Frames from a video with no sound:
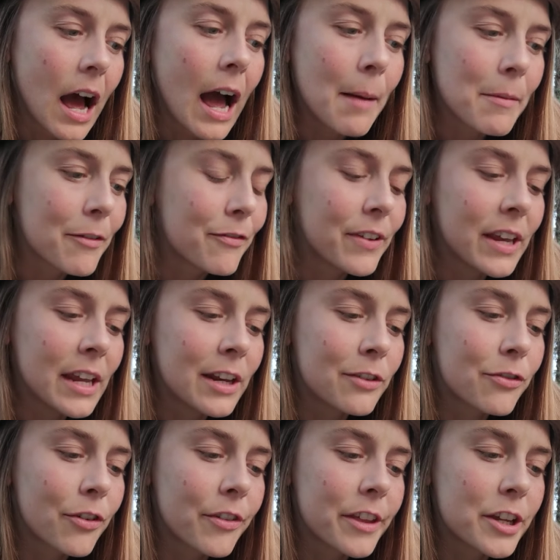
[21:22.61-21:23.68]
I'm a
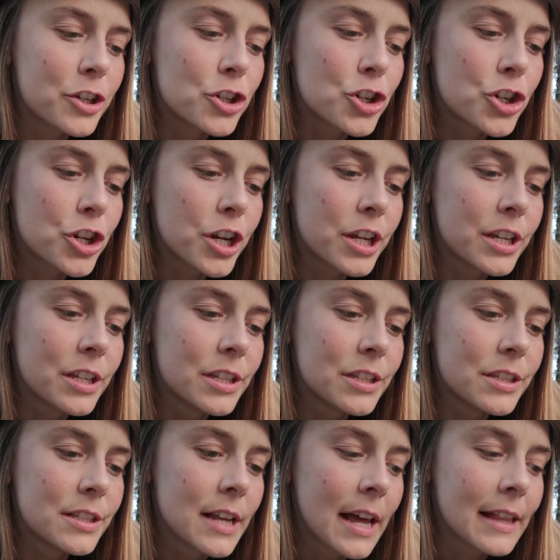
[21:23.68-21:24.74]
fiend for this
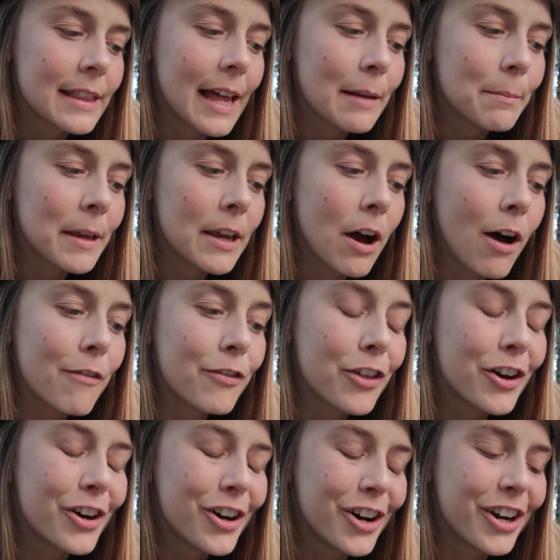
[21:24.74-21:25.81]
shiz. Let me off
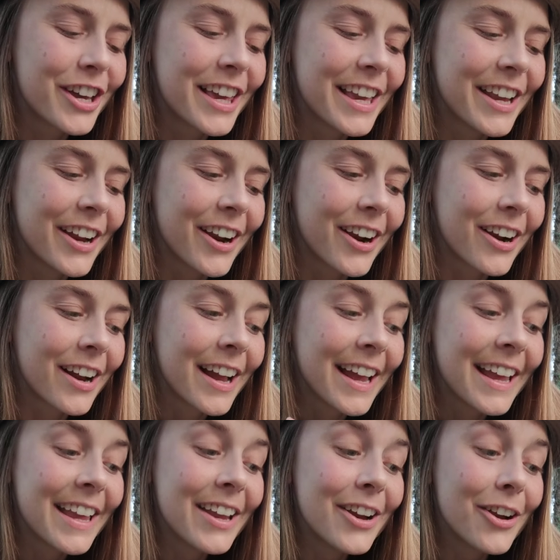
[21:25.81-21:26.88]
the hook here.
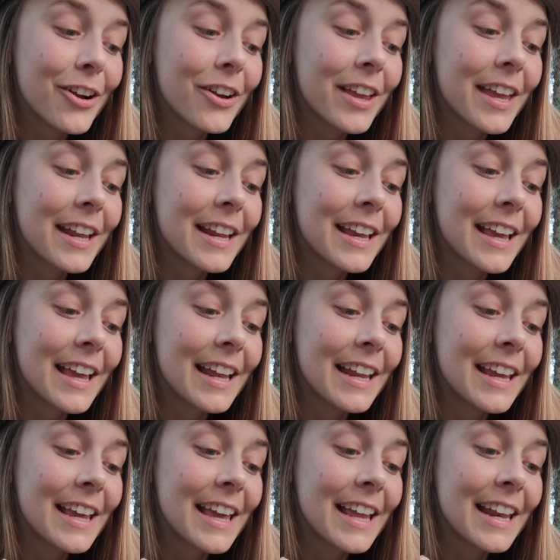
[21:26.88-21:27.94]
Here, kitty,
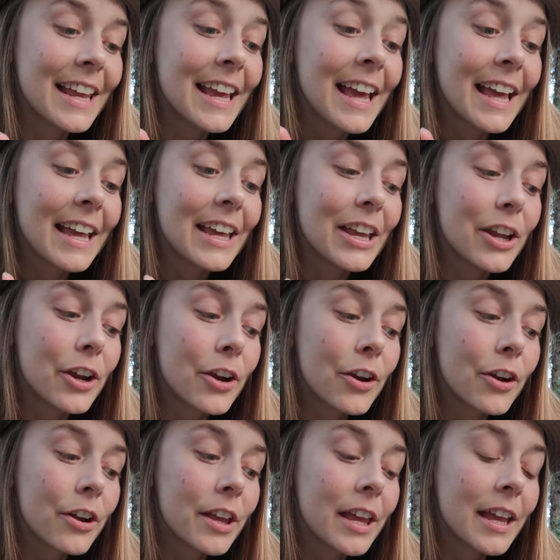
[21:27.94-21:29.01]
kitty, kitty.
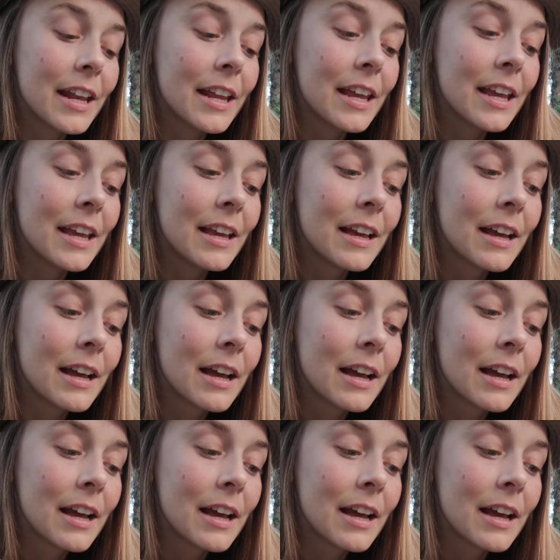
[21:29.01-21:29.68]
Here, kitty.